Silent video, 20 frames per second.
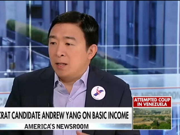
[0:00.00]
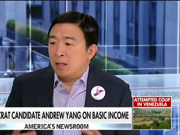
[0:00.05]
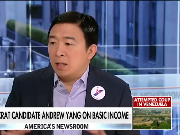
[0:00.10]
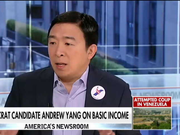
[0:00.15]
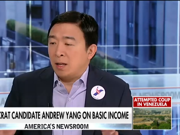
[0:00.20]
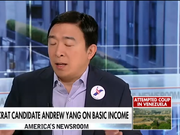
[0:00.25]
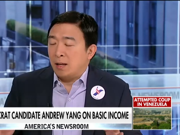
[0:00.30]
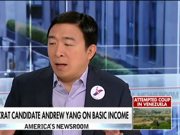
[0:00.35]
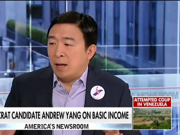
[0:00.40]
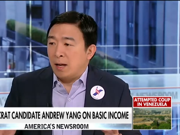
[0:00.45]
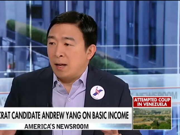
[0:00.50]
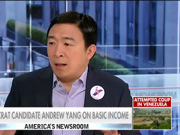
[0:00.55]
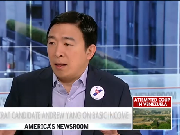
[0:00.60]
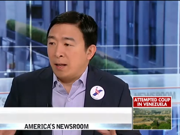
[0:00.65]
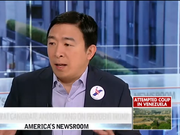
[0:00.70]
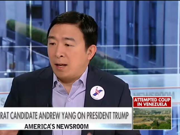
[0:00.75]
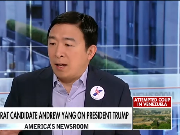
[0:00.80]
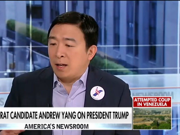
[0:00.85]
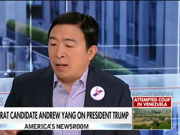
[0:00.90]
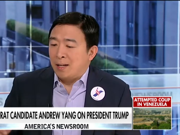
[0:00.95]
is
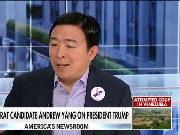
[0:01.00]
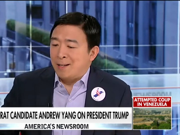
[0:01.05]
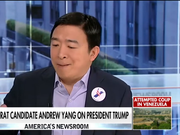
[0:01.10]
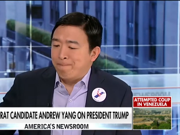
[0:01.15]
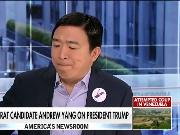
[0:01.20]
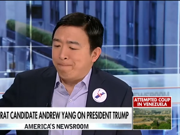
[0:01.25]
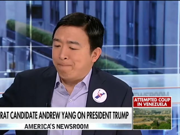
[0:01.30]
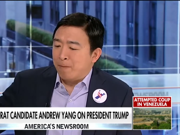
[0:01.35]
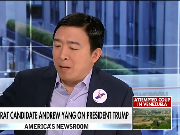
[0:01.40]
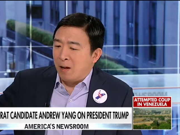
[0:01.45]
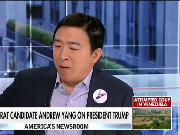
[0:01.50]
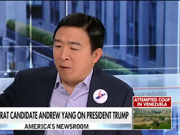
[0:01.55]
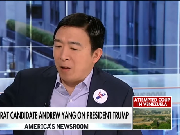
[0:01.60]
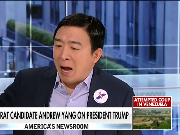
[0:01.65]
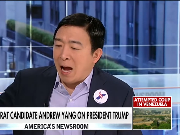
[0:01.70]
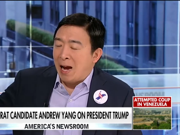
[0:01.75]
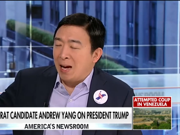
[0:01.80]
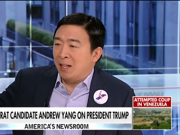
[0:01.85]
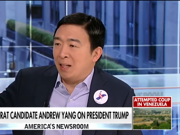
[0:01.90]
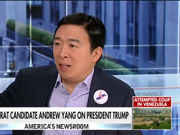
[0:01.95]
like a
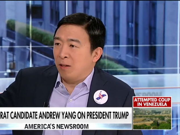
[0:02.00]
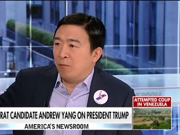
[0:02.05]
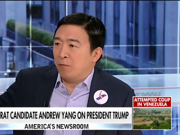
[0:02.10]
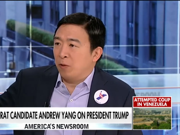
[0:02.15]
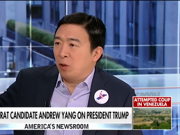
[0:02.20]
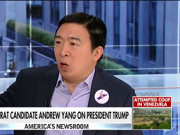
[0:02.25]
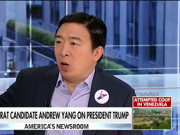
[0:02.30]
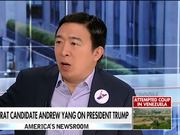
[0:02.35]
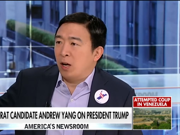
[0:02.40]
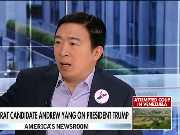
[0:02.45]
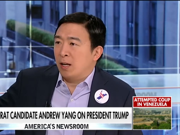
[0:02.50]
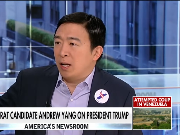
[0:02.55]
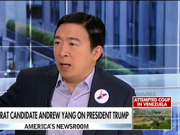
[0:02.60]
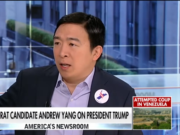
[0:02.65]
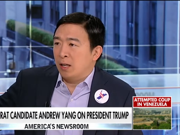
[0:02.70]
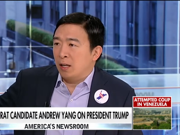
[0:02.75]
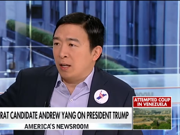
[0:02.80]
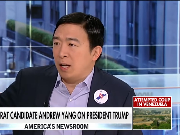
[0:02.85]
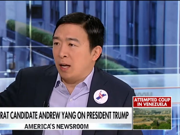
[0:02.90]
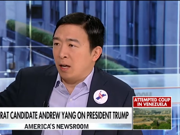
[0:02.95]
highly flawed
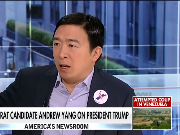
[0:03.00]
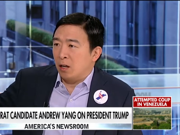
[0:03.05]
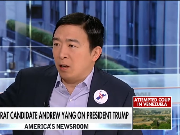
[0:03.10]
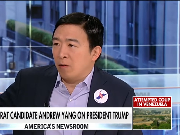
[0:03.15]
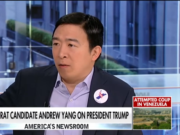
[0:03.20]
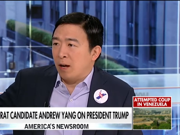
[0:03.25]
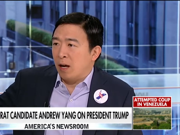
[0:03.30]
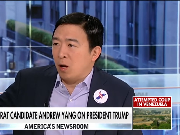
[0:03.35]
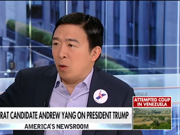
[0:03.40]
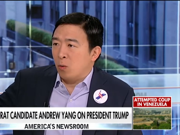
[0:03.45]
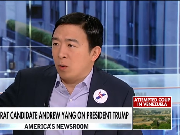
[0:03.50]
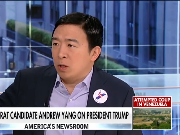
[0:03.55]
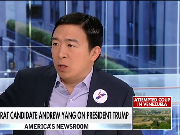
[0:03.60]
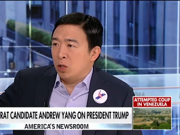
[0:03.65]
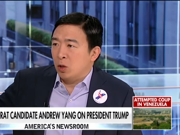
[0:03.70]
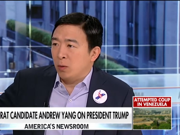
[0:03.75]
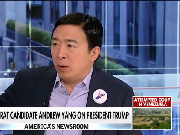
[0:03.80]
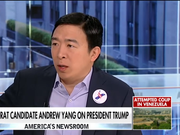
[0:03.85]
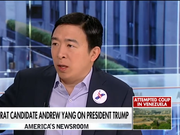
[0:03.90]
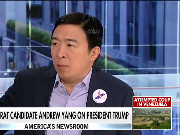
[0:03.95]
indicator of how we're
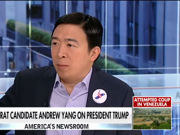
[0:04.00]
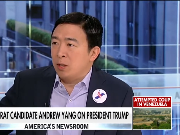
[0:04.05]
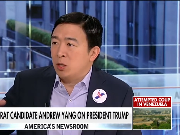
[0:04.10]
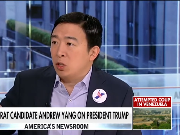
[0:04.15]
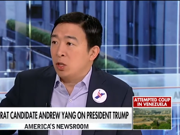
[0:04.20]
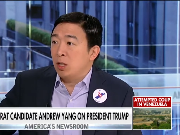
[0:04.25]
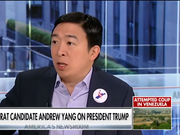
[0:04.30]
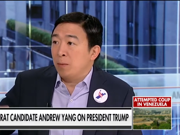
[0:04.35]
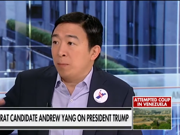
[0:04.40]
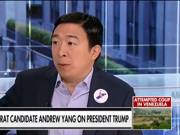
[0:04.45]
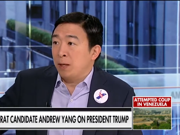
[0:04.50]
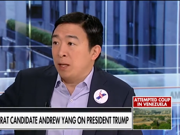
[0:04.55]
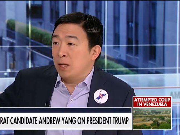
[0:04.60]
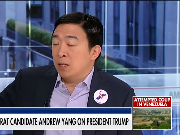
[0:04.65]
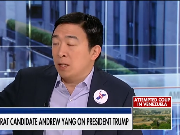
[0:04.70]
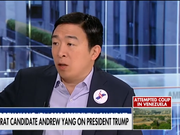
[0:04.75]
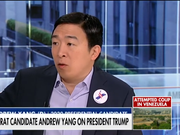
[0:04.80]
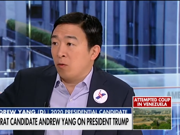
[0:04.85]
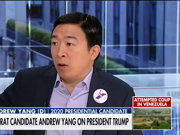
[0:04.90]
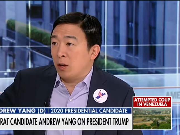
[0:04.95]
doing. I mean, GDP
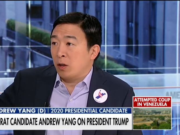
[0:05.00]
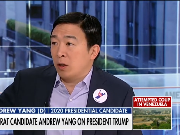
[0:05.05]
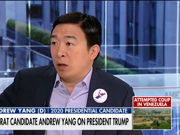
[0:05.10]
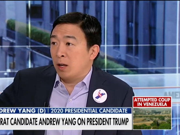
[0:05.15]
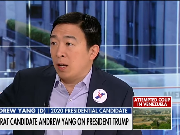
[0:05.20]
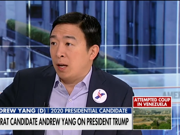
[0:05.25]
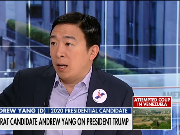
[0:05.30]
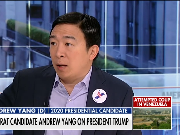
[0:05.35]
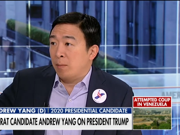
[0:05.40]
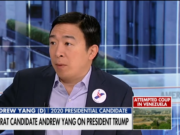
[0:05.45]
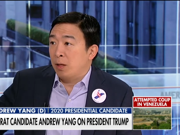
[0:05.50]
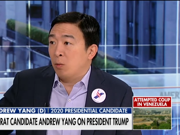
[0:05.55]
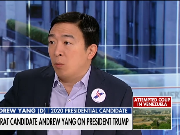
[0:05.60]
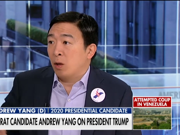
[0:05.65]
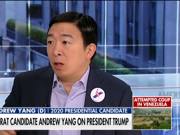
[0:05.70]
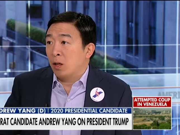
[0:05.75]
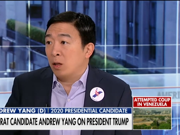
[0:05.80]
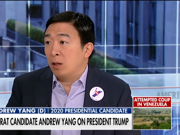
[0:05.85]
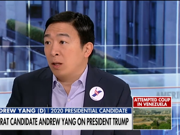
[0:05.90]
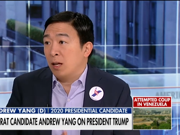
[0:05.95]
is at a record high.
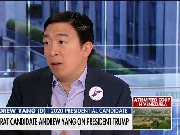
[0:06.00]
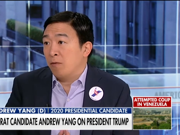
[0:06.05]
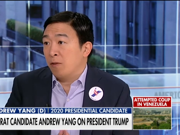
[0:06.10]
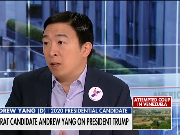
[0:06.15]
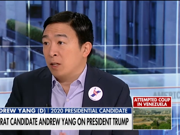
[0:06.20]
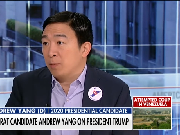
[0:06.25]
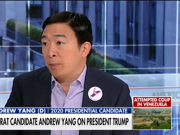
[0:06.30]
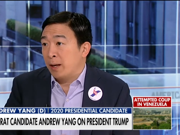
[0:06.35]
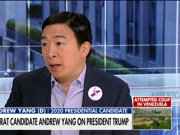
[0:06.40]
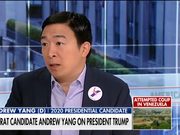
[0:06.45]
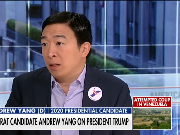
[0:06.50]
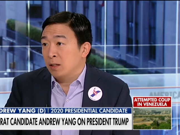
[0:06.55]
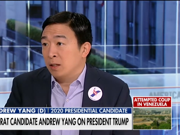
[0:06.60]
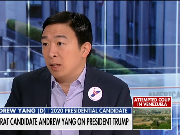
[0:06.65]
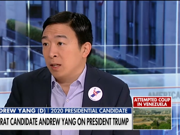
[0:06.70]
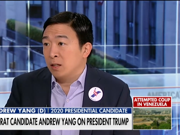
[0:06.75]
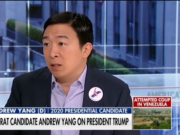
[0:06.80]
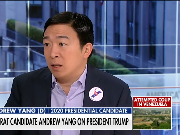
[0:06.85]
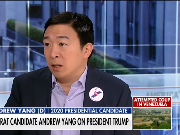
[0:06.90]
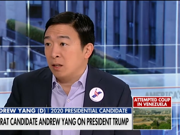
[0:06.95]
Meanwhile, our life
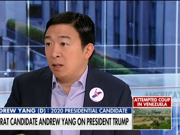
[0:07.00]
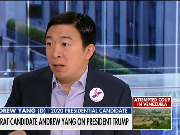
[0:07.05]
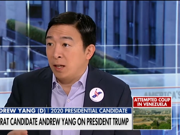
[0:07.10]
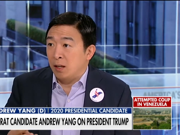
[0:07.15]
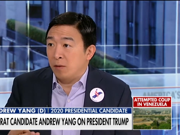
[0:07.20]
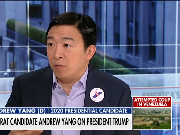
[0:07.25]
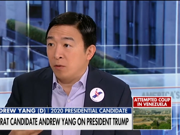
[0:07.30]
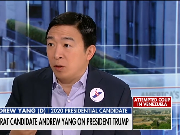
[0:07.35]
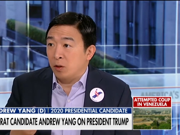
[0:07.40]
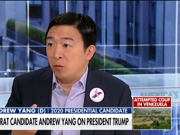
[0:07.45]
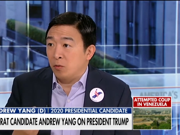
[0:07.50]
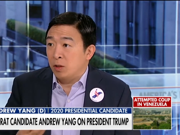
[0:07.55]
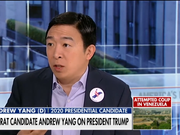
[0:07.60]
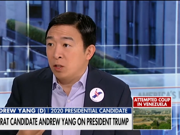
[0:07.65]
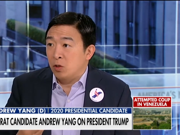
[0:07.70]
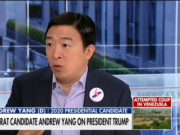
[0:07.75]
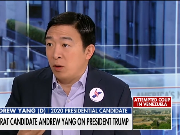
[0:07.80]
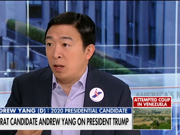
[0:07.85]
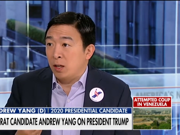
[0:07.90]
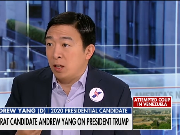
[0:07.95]
expectancy has declined for 3
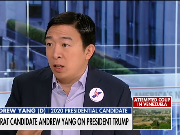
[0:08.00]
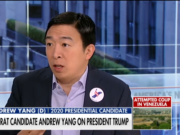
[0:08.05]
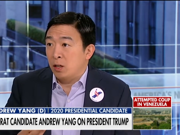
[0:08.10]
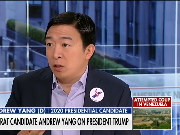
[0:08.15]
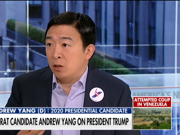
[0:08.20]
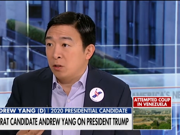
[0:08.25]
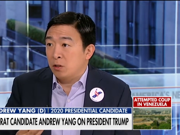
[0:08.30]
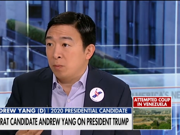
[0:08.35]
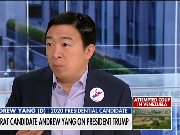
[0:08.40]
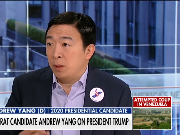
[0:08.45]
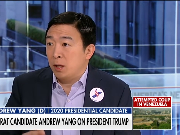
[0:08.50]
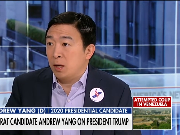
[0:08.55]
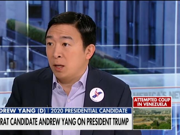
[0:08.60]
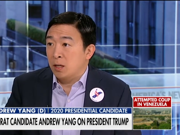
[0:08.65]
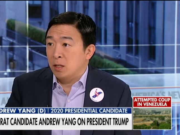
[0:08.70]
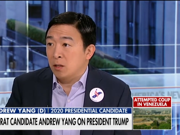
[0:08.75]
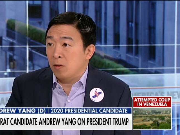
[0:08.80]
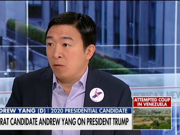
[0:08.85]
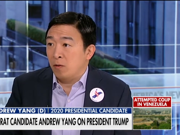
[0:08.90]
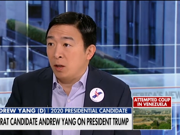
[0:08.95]
straight years
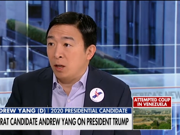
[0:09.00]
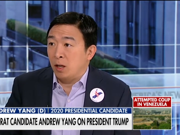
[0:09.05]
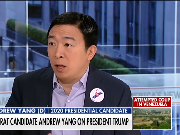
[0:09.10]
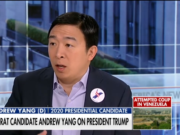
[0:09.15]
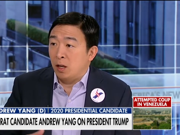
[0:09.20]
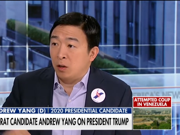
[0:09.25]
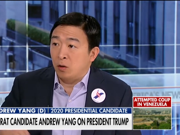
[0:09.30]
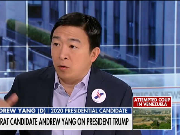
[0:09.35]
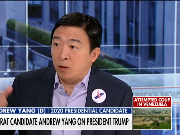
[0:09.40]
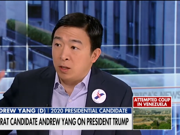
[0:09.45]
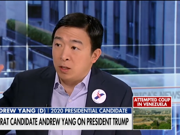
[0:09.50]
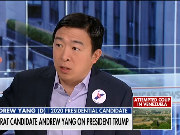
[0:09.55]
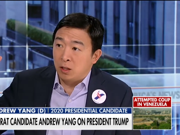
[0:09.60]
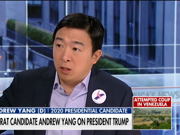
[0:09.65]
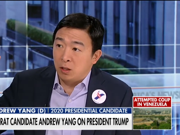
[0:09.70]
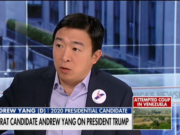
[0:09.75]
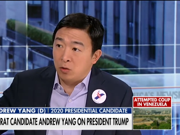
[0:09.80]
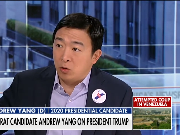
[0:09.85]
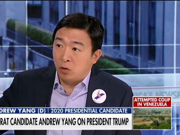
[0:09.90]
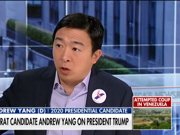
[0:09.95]
because of an increase
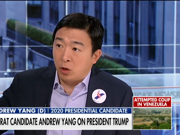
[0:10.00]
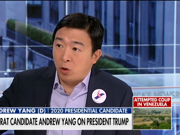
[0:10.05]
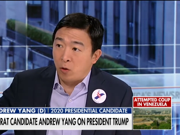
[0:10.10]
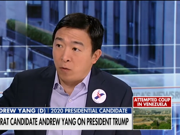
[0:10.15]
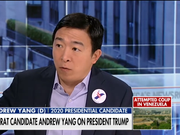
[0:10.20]
in drug